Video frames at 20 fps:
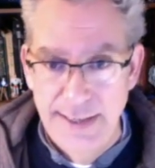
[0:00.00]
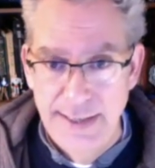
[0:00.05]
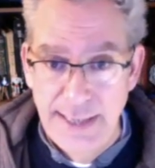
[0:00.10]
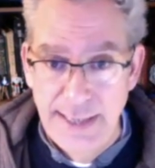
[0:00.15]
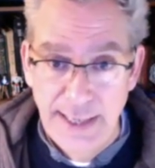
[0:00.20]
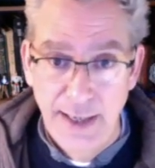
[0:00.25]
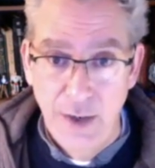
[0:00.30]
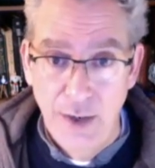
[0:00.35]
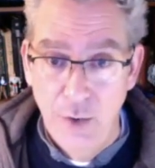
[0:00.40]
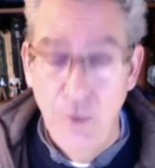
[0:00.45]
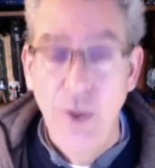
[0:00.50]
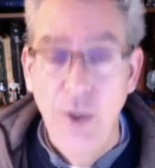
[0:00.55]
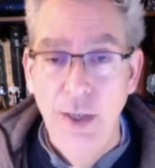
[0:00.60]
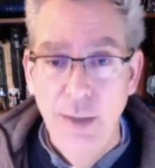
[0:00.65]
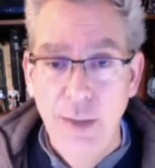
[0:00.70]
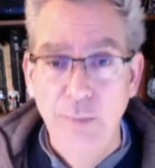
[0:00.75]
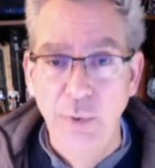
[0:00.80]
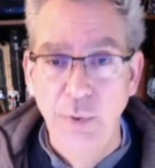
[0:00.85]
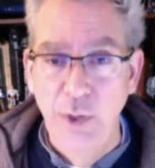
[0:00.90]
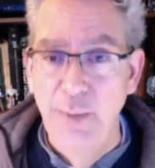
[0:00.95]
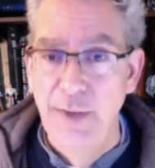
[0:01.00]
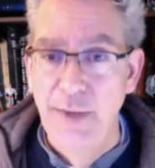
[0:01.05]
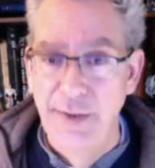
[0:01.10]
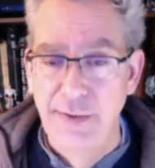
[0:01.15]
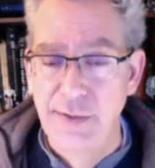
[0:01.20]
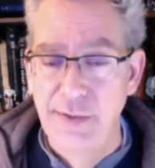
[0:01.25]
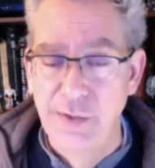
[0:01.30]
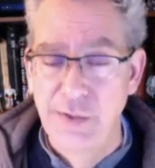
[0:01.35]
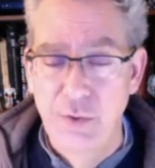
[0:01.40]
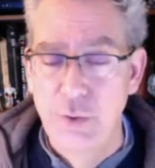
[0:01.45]
Now, Plymouth
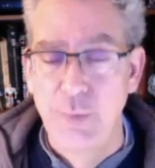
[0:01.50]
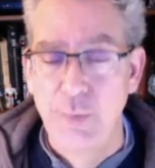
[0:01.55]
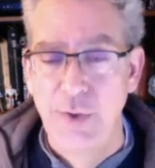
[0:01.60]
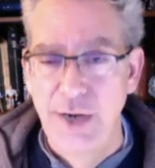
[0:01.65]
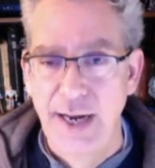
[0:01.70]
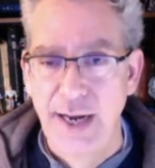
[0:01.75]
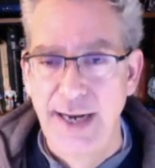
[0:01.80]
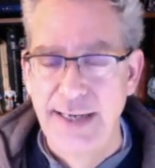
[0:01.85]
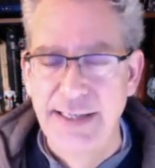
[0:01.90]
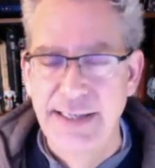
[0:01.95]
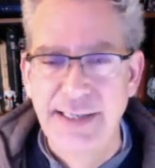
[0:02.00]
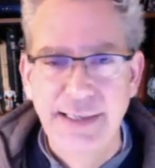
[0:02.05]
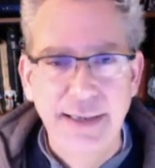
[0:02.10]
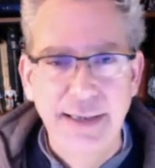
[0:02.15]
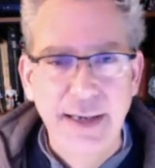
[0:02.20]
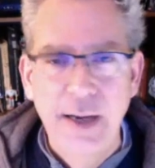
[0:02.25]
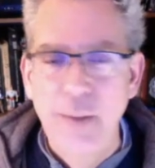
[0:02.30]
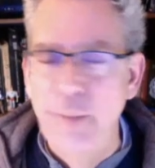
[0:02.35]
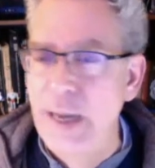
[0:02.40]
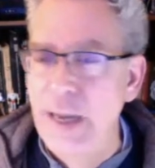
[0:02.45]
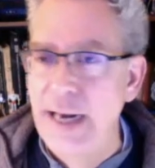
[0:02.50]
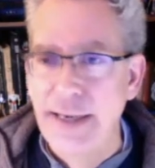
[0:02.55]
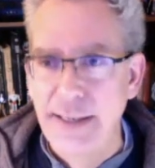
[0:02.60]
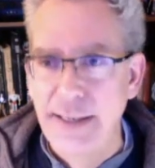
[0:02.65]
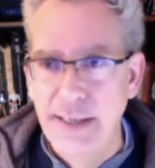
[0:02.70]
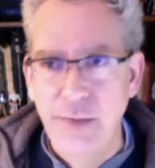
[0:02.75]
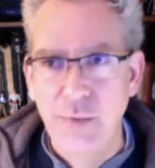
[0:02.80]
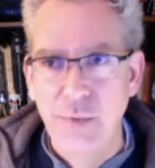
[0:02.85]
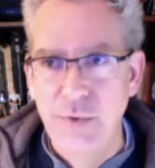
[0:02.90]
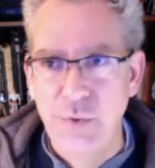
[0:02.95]
is super nice, but
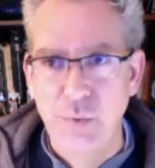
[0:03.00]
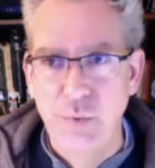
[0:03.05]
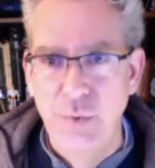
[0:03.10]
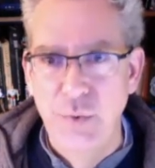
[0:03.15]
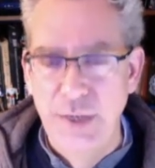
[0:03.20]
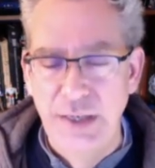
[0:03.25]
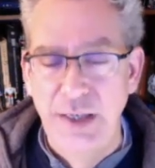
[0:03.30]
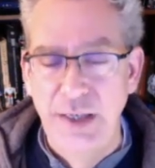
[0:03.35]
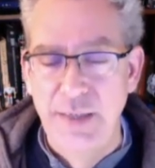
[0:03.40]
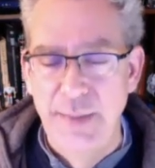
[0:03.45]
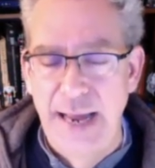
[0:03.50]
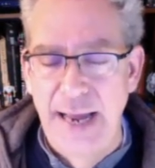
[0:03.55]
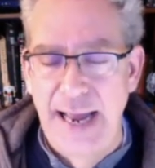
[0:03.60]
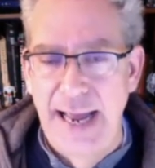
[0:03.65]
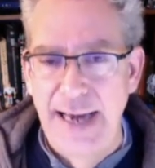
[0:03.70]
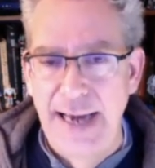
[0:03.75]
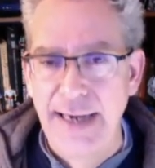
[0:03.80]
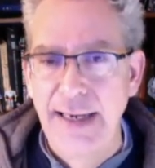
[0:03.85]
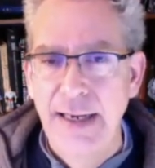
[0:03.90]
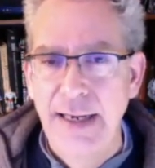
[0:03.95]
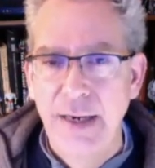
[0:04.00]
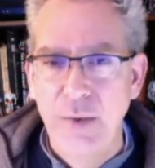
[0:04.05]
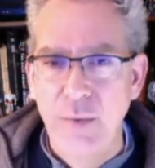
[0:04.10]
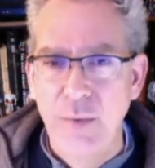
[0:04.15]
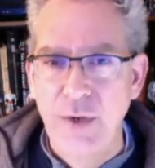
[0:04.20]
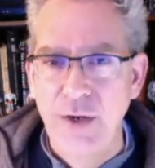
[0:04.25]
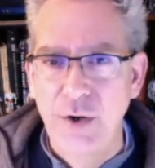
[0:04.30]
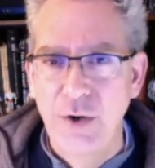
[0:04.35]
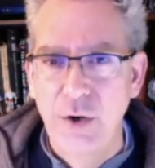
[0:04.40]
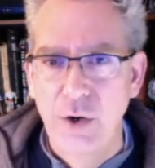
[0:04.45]
it was really bad
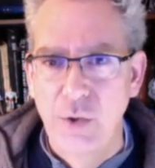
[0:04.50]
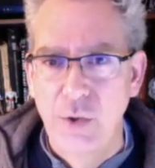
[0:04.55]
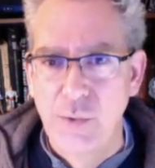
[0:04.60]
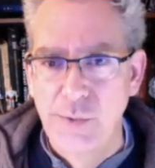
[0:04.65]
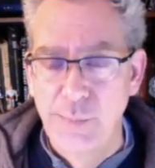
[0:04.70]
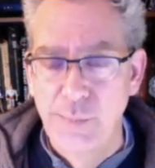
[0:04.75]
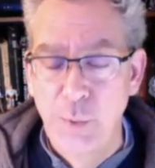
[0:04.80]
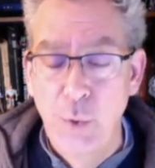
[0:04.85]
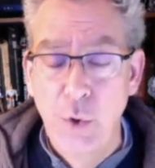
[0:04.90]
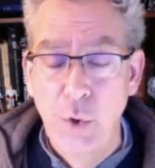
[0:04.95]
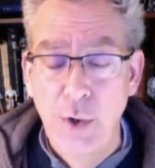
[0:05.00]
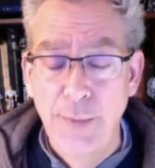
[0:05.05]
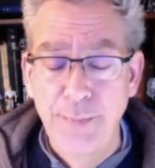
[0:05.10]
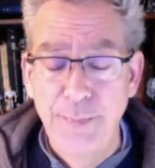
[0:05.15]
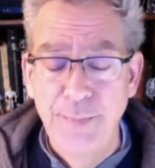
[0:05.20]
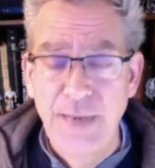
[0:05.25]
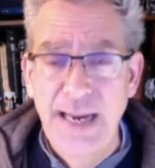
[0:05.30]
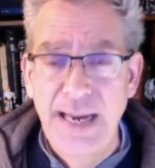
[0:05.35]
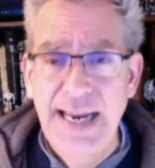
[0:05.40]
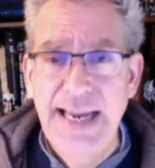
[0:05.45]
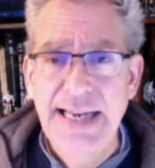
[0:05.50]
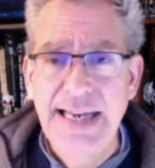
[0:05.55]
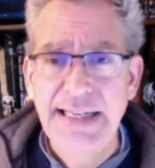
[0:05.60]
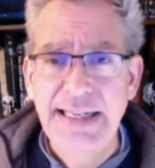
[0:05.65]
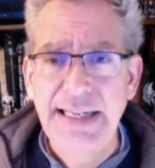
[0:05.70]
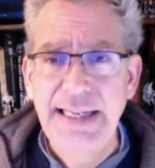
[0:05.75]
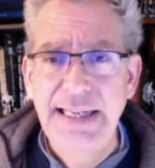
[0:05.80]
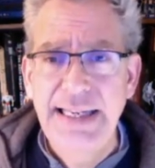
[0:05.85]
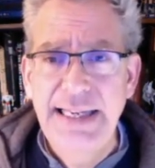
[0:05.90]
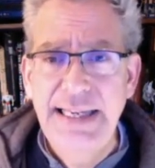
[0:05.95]
when Kirk was born, and
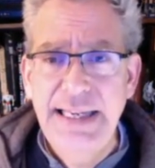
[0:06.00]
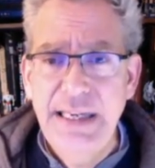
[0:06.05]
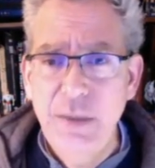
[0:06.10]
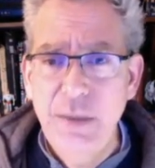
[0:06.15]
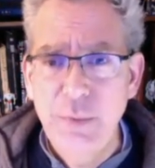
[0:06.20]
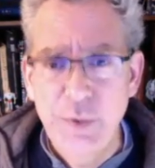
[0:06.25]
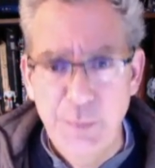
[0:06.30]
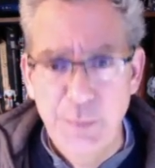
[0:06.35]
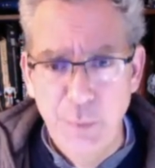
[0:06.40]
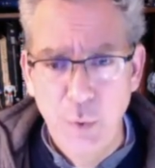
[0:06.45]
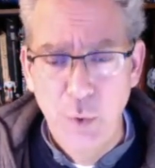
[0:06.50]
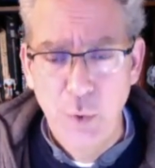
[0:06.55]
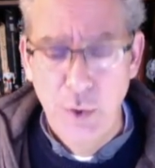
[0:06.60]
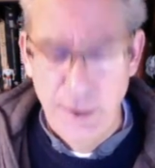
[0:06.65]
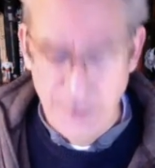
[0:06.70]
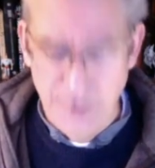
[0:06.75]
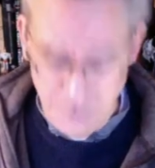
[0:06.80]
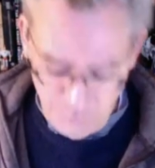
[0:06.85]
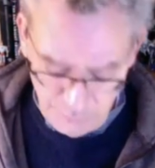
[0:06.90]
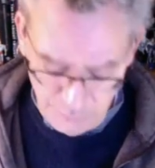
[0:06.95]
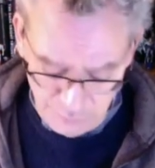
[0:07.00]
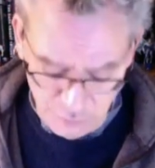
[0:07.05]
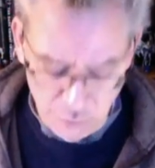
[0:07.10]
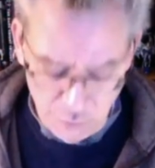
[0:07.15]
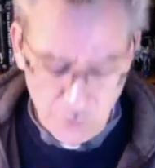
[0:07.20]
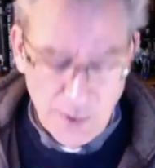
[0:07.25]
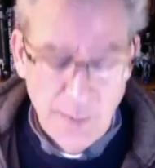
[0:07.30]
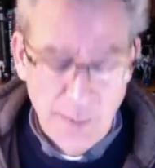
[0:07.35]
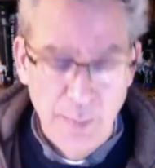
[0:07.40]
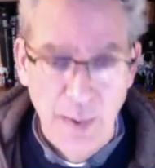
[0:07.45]
he was born into
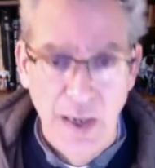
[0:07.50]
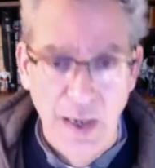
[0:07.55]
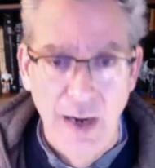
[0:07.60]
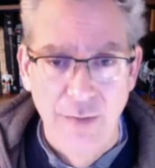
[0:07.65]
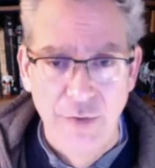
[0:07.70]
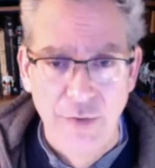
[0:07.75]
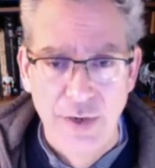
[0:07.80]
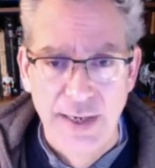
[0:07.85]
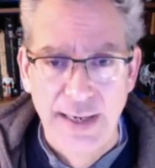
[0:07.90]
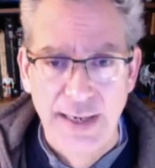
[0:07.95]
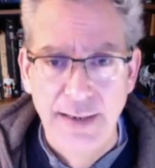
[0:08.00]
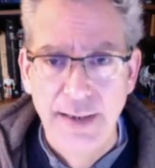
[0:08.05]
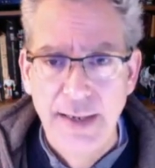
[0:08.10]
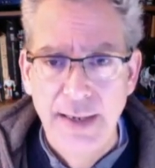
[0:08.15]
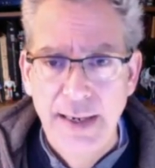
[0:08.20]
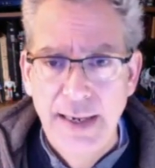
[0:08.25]
extreme poverty.